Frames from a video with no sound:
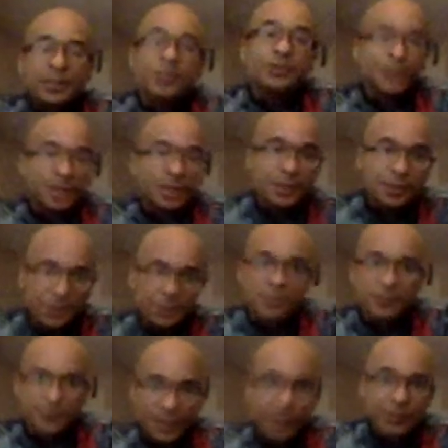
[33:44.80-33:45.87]
You can hear this
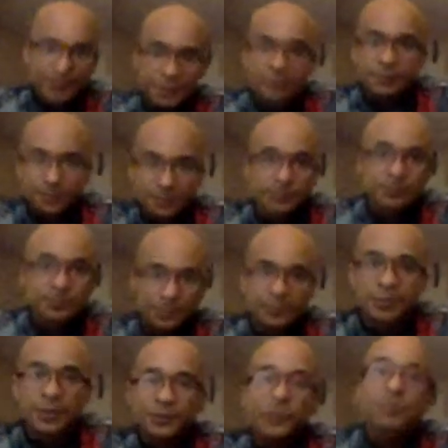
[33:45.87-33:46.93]
effect
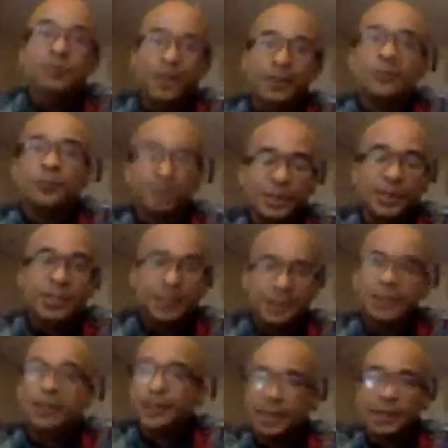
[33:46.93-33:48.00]
if you've ever played
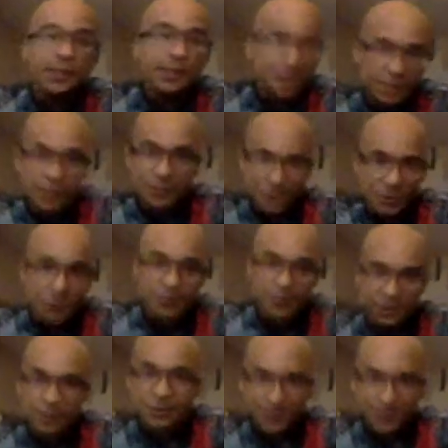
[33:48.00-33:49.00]
any instrument,